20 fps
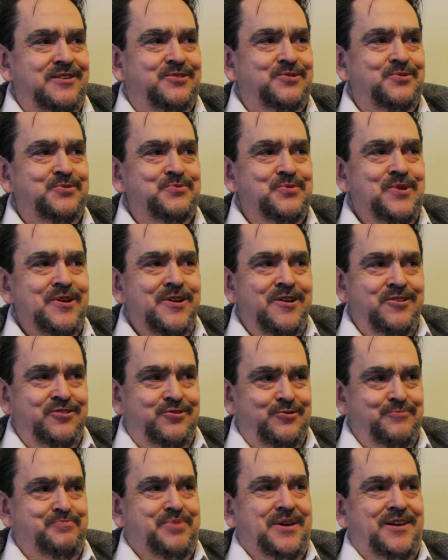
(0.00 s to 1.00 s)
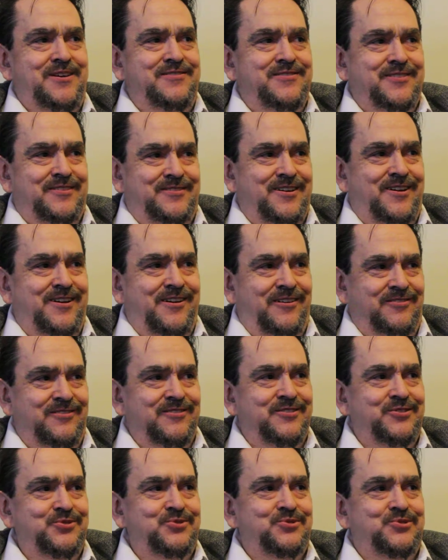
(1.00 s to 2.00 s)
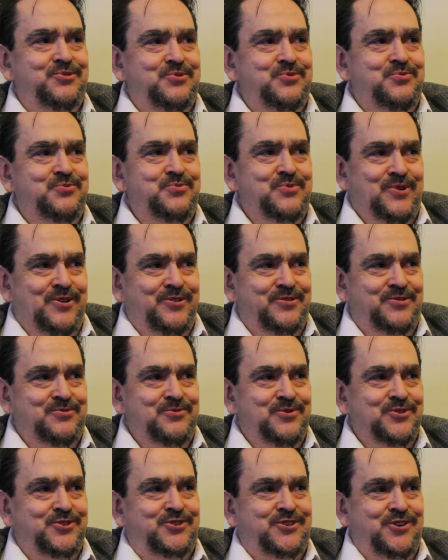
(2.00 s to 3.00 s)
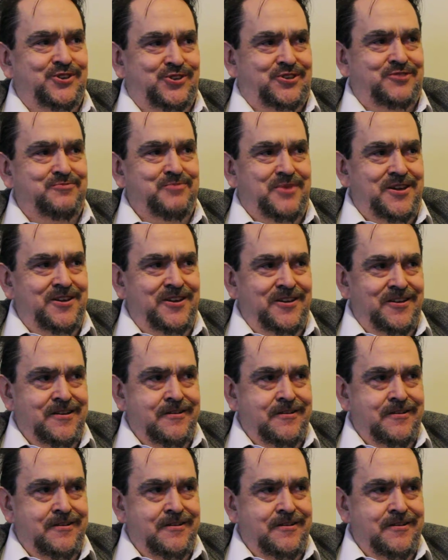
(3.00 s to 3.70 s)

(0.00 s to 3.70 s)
to pay the doctor to assist me